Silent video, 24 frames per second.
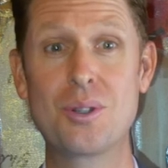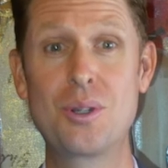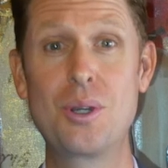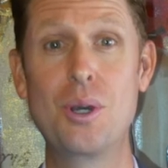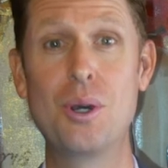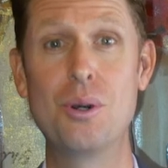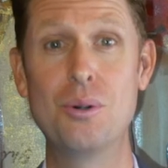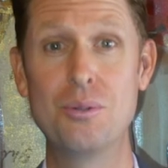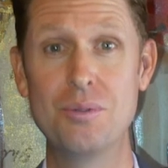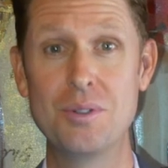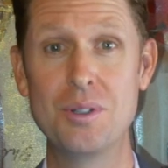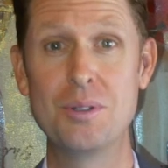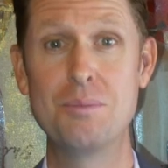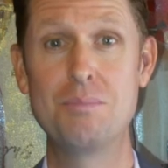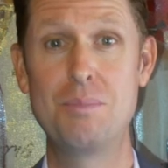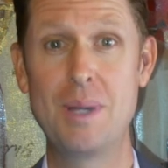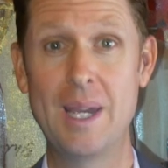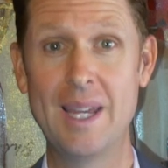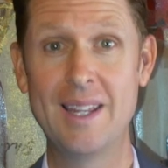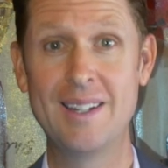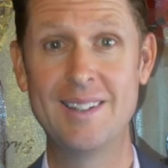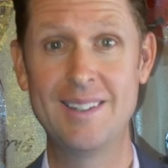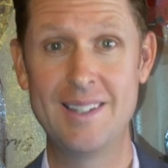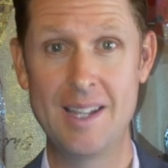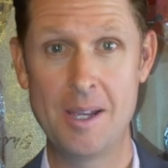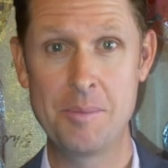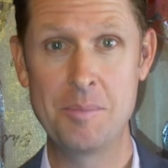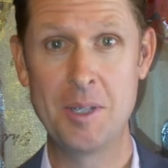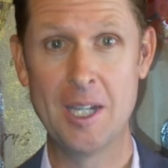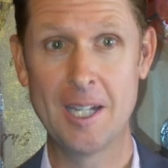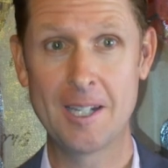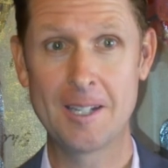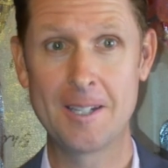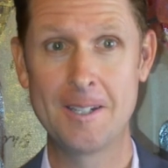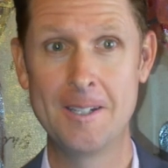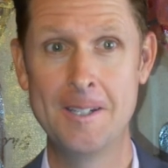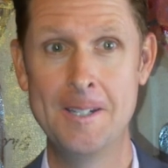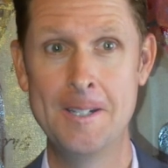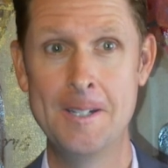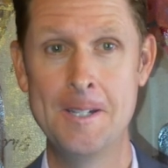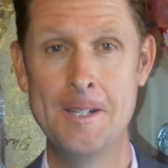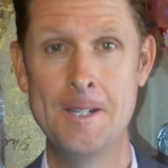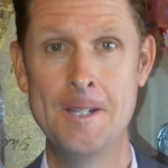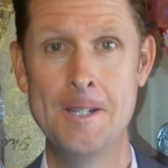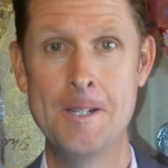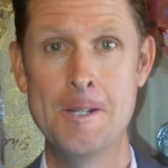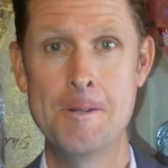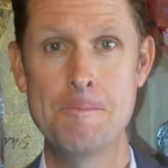COVID pandemic.
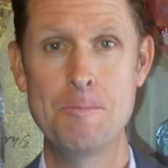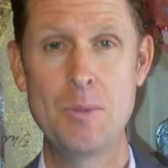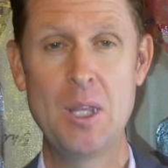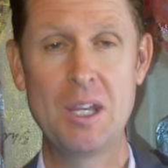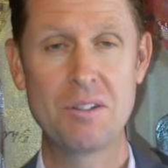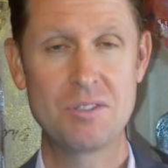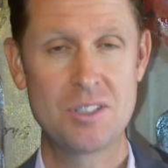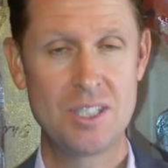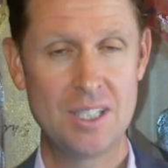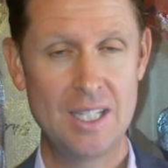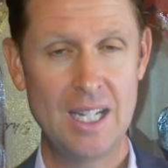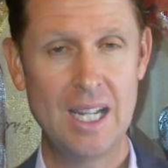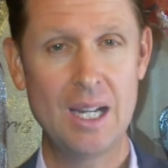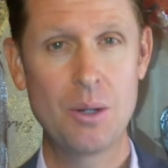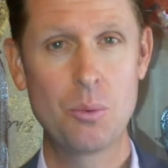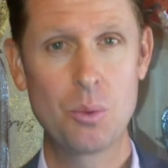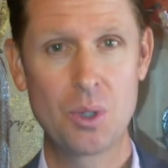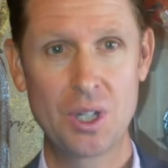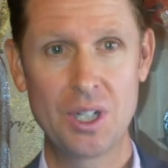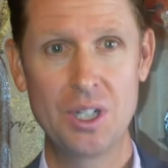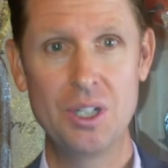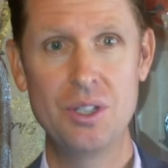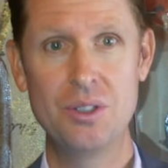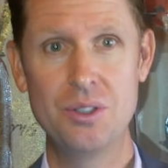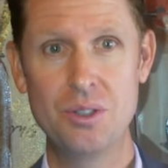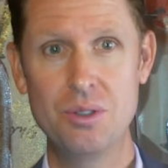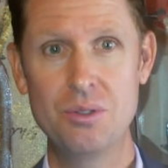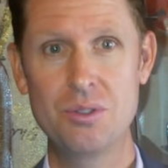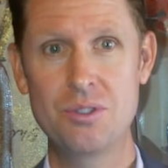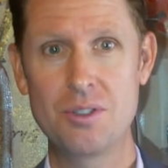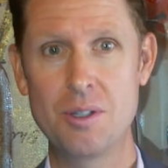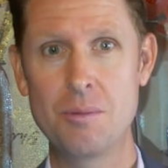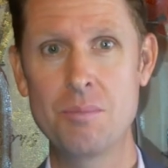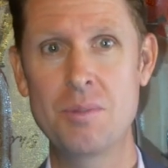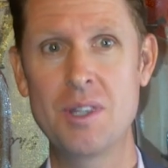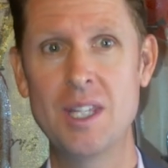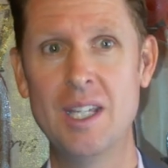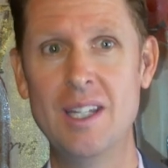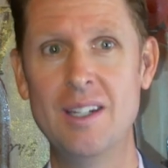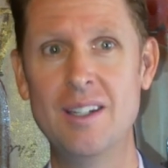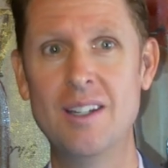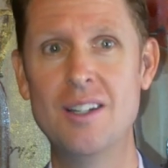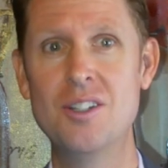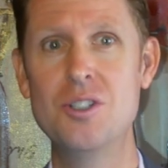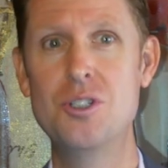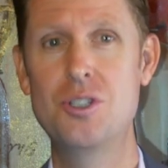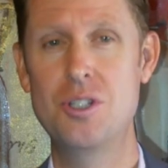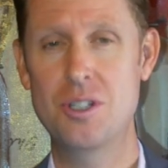Now, today we're going to do
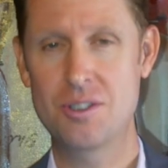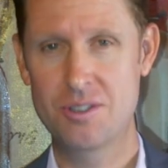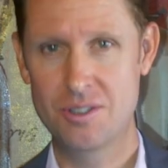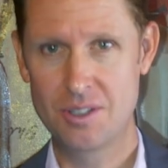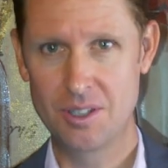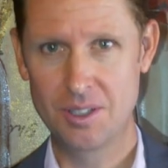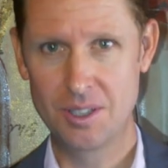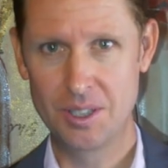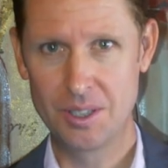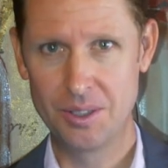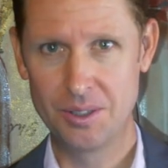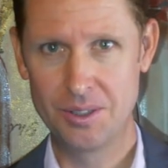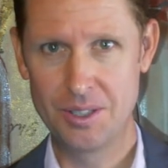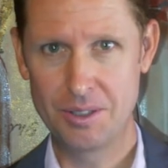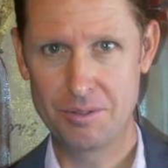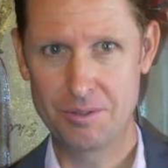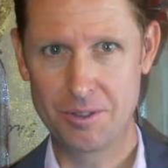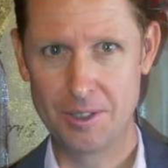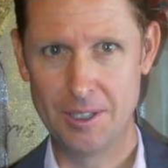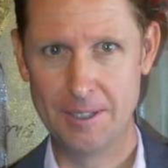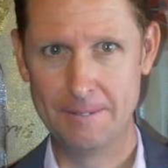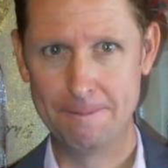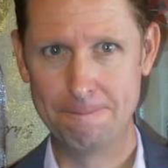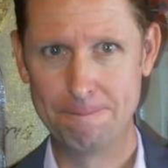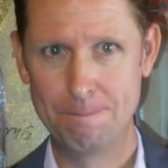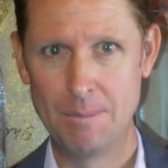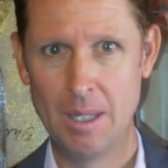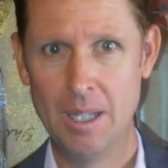something just a little different.